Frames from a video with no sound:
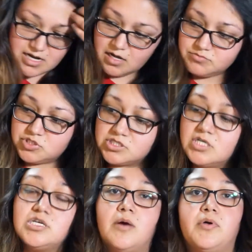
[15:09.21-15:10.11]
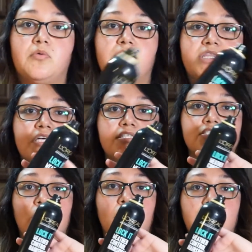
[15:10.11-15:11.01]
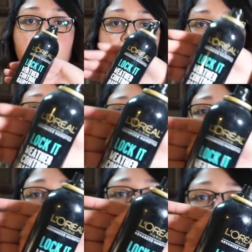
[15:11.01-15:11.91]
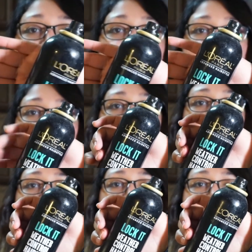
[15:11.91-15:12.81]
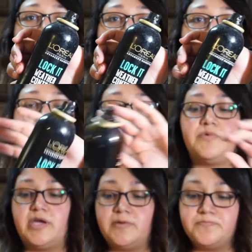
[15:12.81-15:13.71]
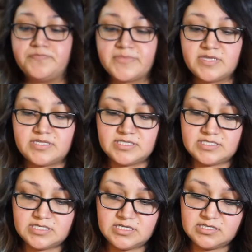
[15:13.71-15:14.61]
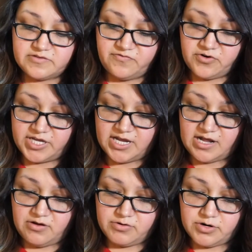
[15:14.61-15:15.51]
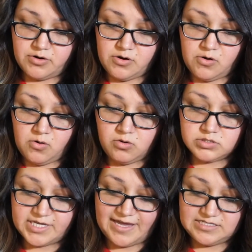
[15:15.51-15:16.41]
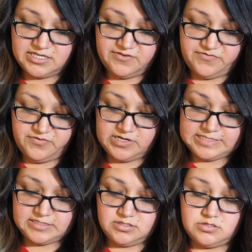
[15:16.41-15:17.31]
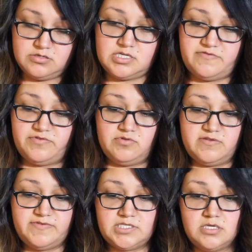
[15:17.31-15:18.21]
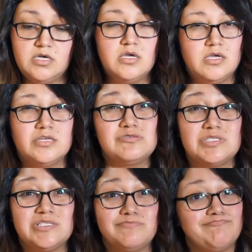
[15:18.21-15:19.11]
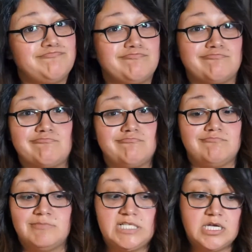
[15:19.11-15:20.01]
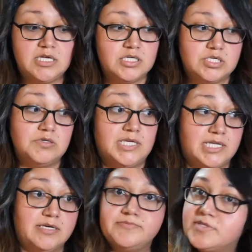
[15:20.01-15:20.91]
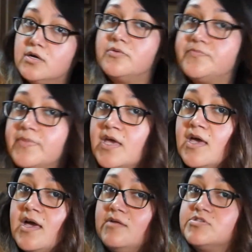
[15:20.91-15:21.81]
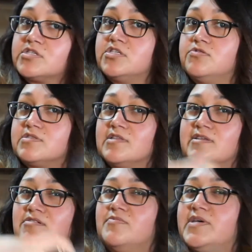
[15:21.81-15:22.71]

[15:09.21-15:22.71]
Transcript: now I'm just gonna top it with this L'Oreal Lock-It hairspray. This is a 48-hour hold, anti-frizz, and you know that if you live in Houston, you need it. So I'm just gonna use a little